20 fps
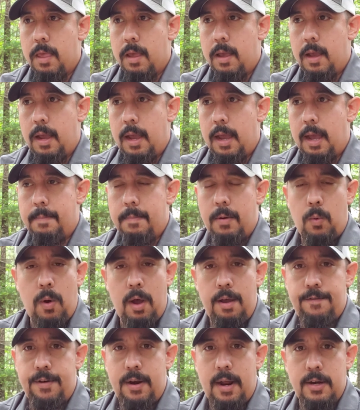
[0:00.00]
had my
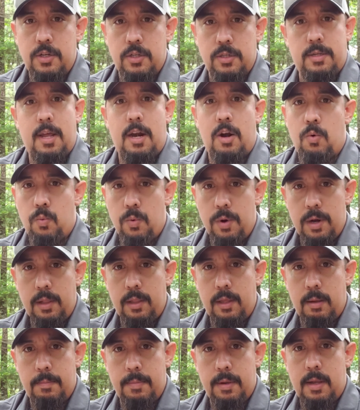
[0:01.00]
wife and I just kind of
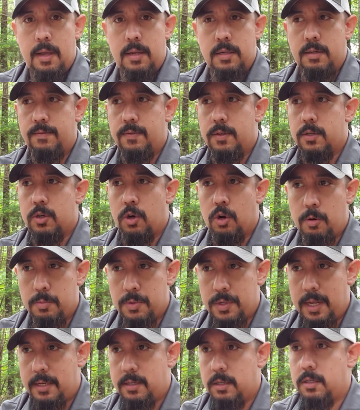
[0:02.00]
reeling because of the
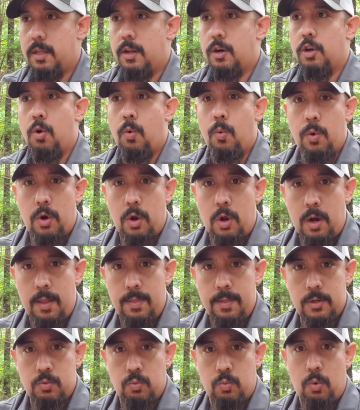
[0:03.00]
circumstances that are going on in
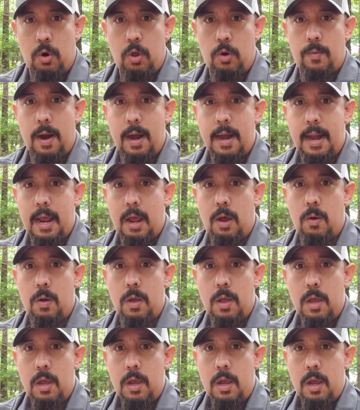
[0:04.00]
this world right now,
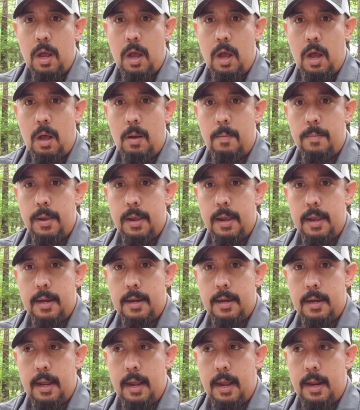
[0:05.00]

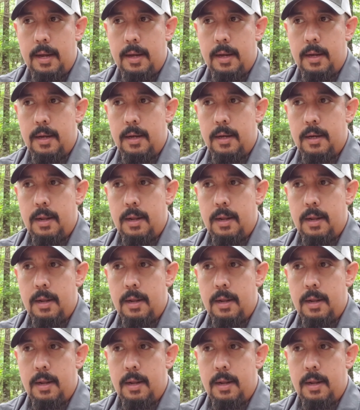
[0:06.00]
and